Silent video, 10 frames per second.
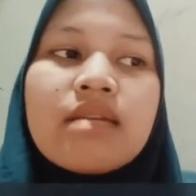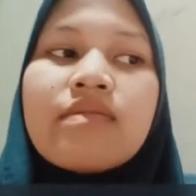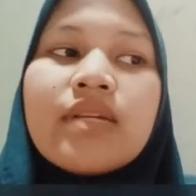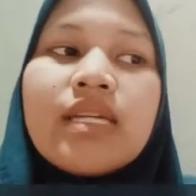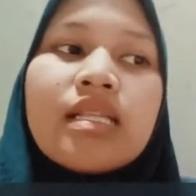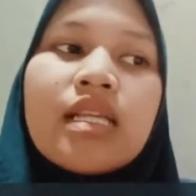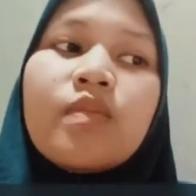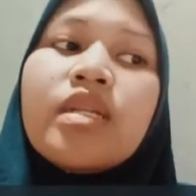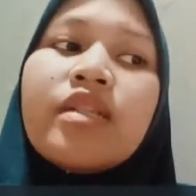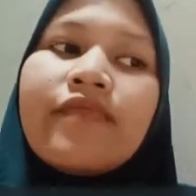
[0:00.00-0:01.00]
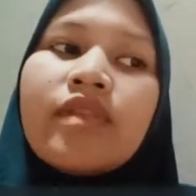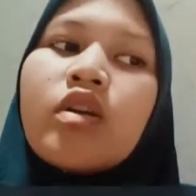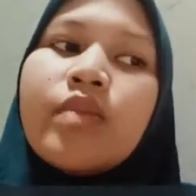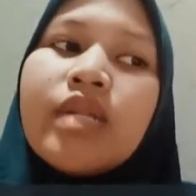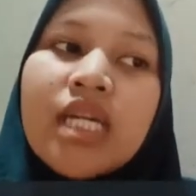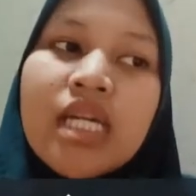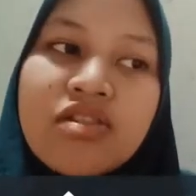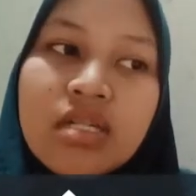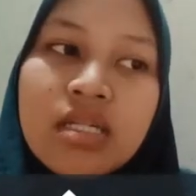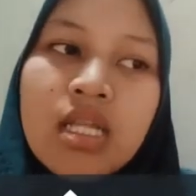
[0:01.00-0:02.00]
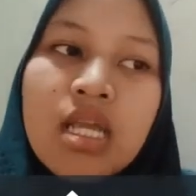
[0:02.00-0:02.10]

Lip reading: agree that meaningful communication